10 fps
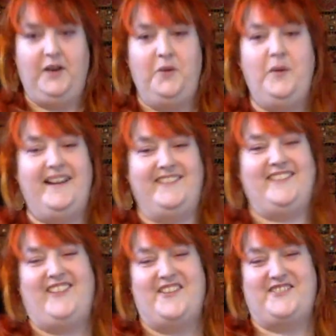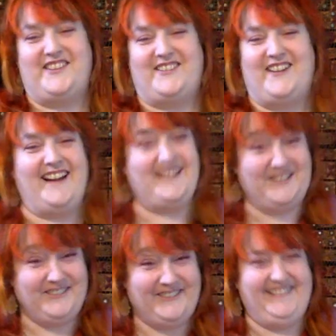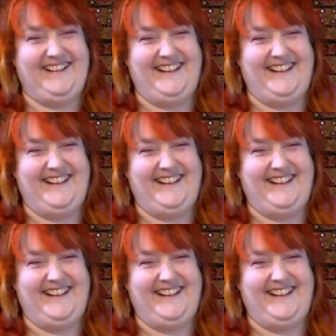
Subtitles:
We're along for the ride. Cool.